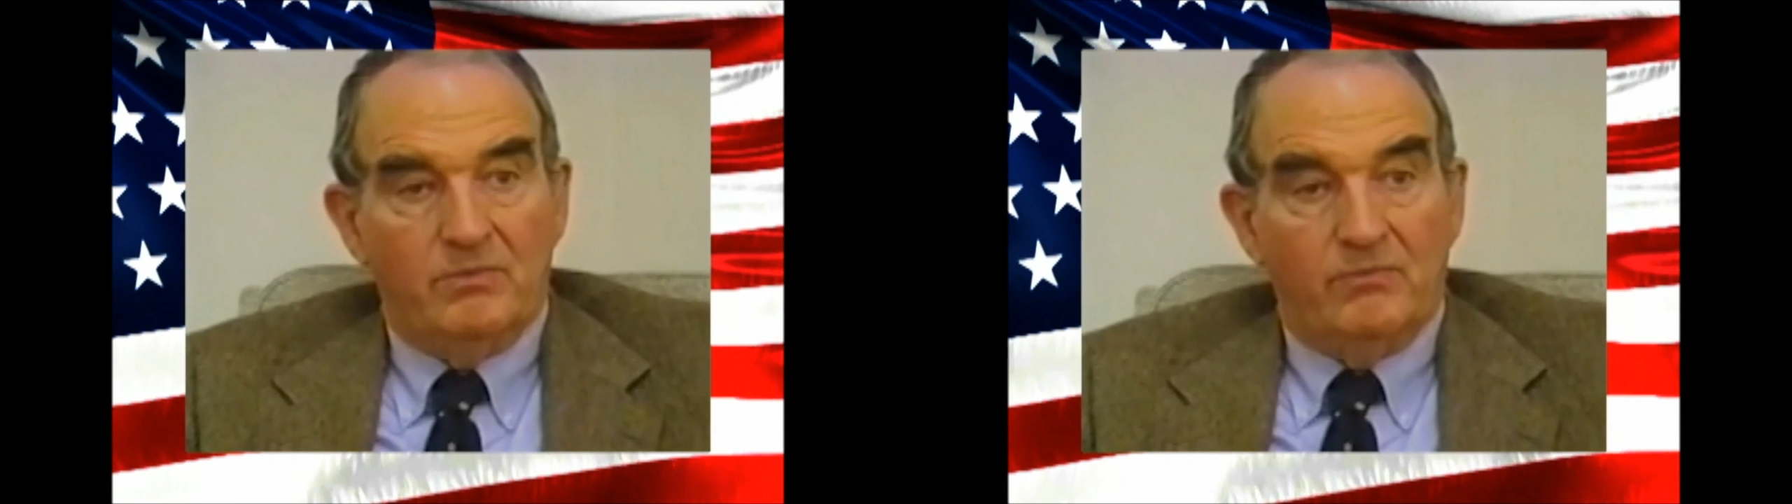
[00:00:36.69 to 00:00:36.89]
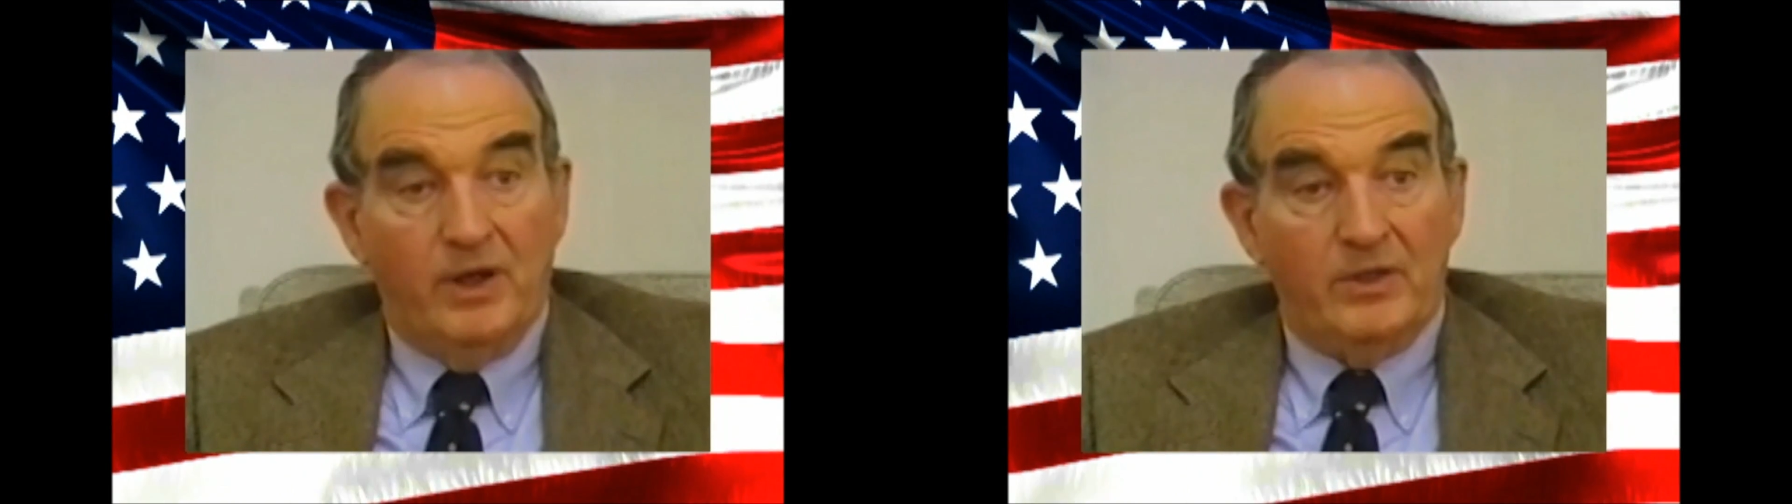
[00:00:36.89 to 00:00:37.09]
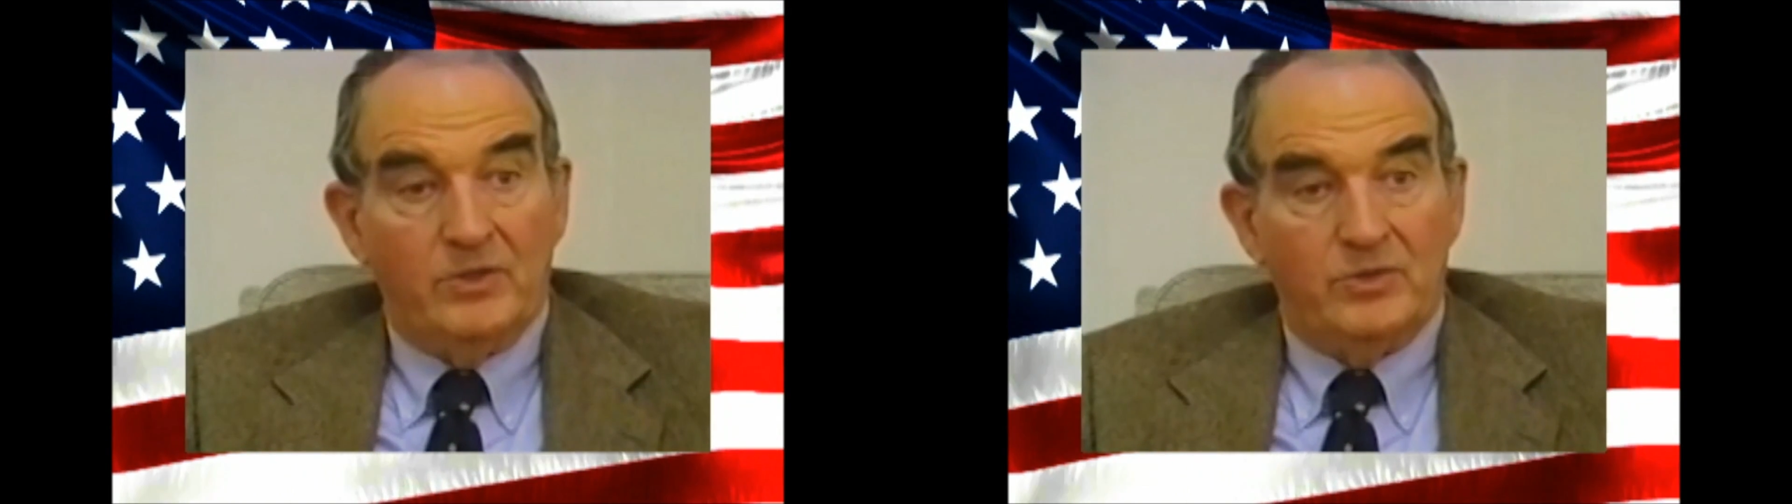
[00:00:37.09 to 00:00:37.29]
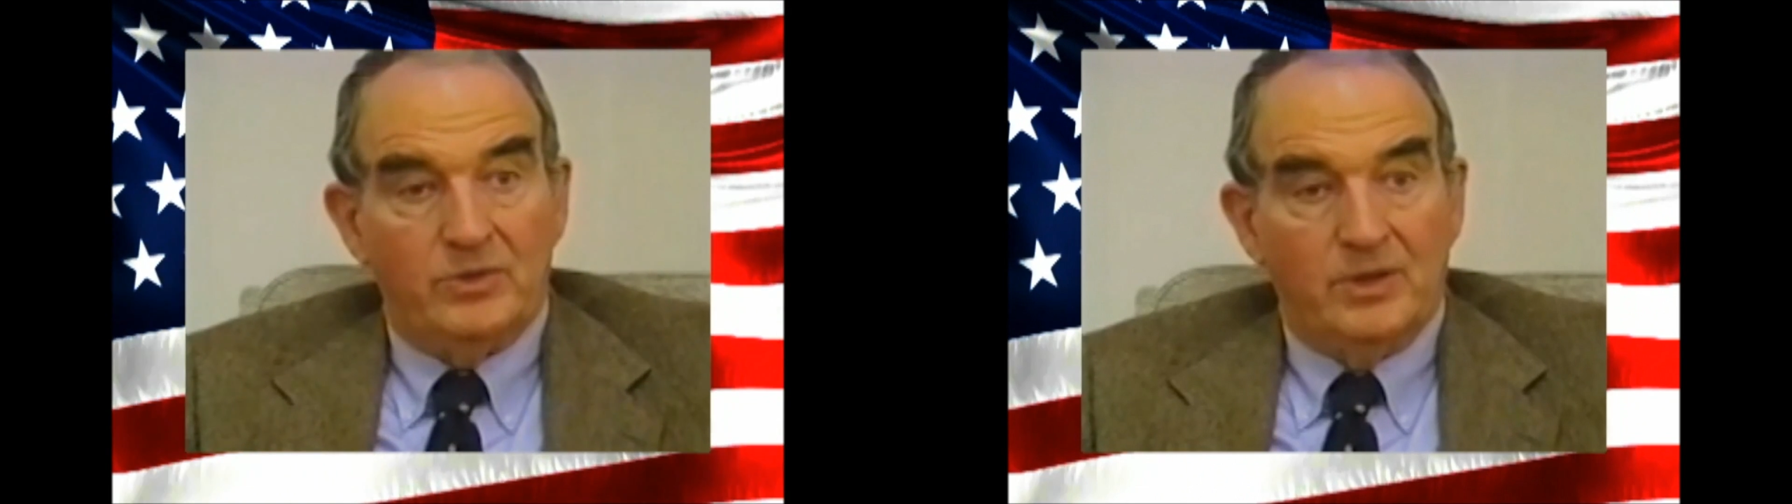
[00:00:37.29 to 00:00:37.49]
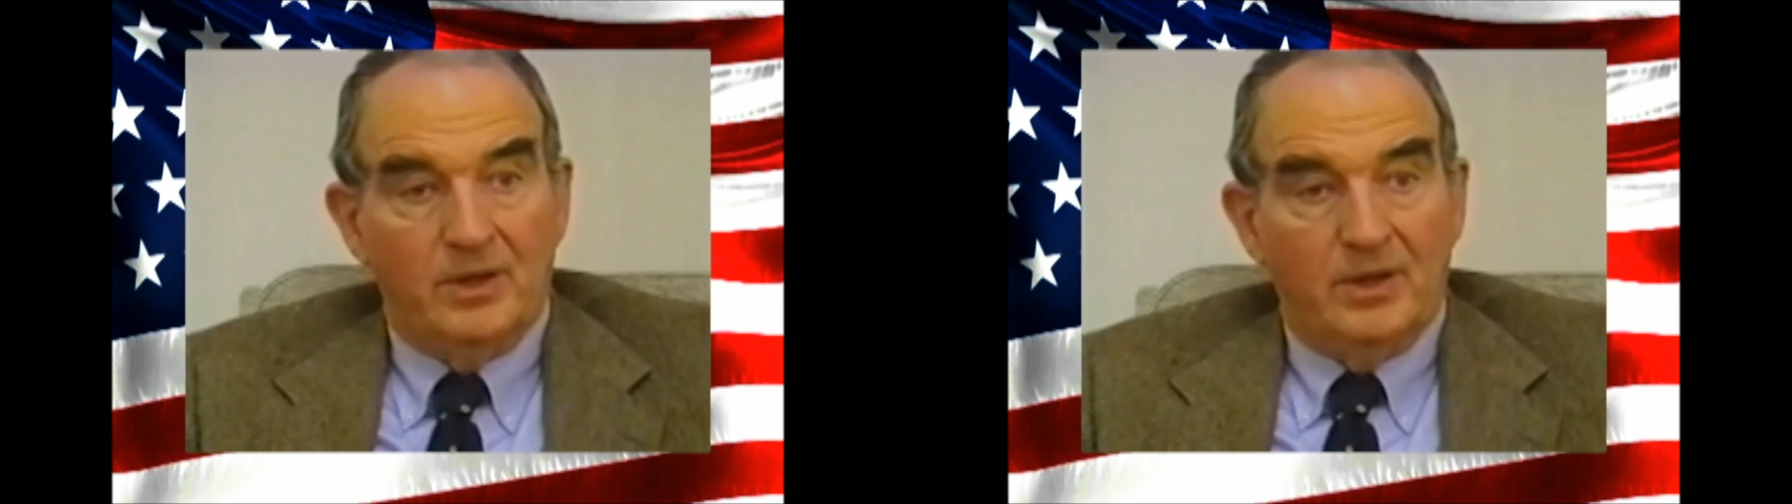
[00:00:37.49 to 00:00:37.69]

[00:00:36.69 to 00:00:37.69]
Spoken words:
French